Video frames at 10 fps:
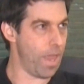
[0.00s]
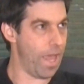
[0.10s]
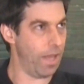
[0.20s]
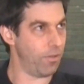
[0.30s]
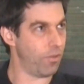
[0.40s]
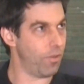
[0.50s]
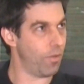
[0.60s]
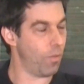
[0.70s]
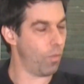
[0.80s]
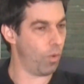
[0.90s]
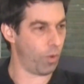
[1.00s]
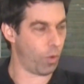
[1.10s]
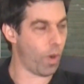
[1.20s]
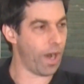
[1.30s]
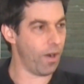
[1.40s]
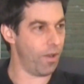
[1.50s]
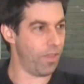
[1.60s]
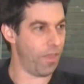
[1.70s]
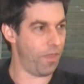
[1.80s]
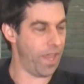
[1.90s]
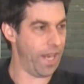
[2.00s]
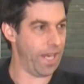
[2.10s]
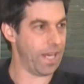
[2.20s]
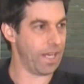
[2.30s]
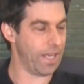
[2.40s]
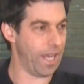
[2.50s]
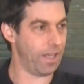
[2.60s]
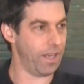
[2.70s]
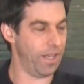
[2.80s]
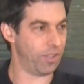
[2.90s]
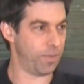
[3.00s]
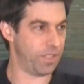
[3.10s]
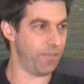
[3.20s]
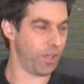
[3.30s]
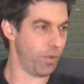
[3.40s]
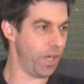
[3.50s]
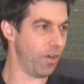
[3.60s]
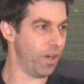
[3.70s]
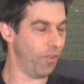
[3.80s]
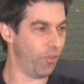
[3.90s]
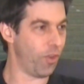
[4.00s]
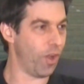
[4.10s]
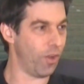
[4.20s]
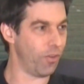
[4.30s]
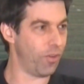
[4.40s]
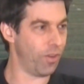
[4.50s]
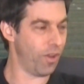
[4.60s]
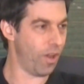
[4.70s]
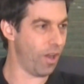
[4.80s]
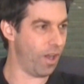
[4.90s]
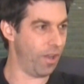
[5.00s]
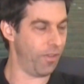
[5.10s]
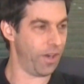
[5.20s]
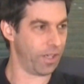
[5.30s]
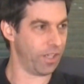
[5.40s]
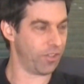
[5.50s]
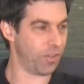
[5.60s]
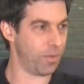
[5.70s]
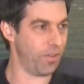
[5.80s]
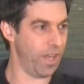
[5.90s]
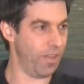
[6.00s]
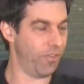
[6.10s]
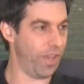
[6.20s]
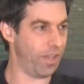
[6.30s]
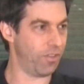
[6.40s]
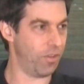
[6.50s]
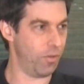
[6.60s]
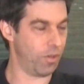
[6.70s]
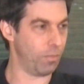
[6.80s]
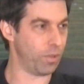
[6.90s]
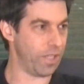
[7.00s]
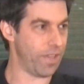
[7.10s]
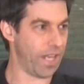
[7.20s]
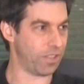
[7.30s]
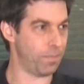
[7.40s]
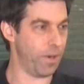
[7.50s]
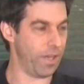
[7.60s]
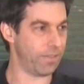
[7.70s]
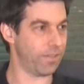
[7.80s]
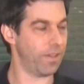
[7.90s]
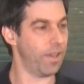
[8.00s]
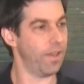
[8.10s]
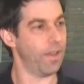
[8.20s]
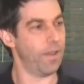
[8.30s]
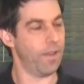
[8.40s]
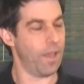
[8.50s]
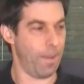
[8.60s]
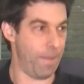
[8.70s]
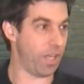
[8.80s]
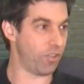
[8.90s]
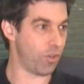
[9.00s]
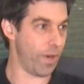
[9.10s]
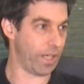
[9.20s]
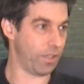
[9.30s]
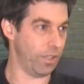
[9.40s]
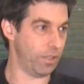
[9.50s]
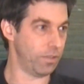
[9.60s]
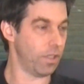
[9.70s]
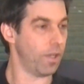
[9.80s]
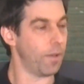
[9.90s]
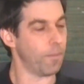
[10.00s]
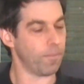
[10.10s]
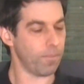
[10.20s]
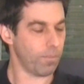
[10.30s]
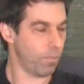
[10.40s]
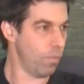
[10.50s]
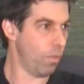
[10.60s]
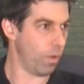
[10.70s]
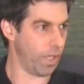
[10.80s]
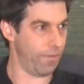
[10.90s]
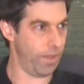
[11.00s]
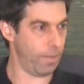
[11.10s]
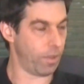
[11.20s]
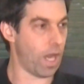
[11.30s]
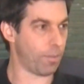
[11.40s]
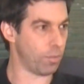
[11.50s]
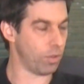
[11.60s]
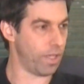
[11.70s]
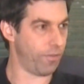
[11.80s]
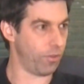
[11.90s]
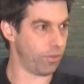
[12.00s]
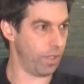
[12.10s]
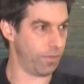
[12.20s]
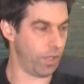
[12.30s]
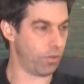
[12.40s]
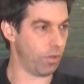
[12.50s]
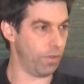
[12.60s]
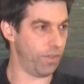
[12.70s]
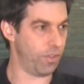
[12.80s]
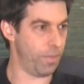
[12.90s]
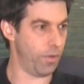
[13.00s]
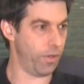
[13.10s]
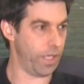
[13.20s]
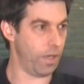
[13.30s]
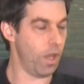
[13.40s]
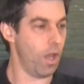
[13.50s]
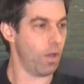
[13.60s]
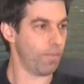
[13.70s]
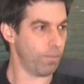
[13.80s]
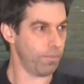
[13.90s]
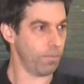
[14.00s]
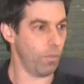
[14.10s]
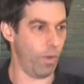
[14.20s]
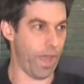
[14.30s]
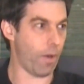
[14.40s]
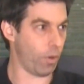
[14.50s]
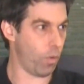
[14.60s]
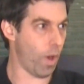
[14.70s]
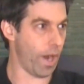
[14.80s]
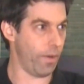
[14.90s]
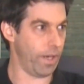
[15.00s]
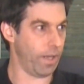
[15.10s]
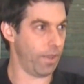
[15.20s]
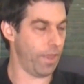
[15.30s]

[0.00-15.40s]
and will require that they get a specific reader installed on their customer's handset to complete that experience. A managed direct code will give them comparable levels of control and visibility without requiring